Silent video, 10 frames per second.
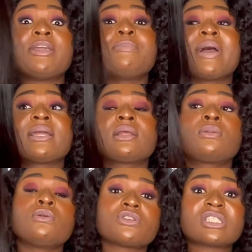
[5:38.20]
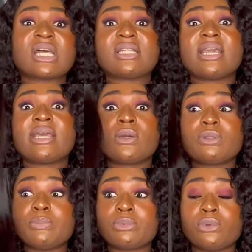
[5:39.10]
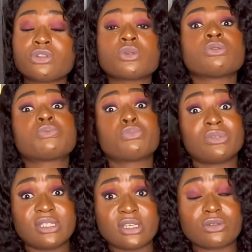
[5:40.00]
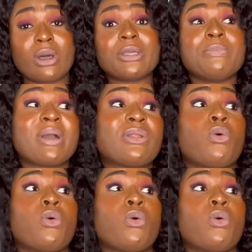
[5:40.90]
you buying closures that the hair or the closure was processed, or are you buying